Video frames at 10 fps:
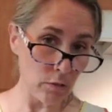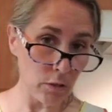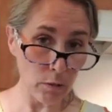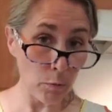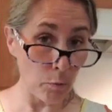
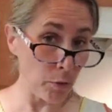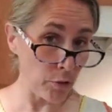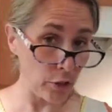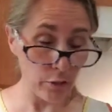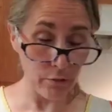you will
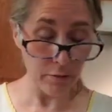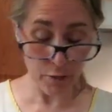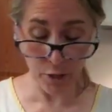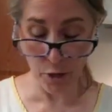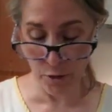burn you.
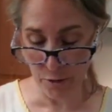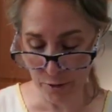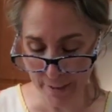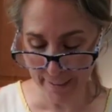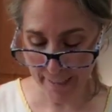
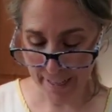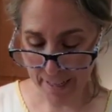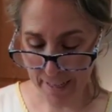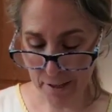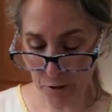So
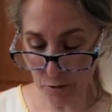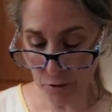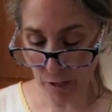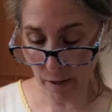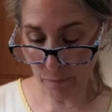don't do
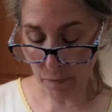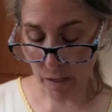that.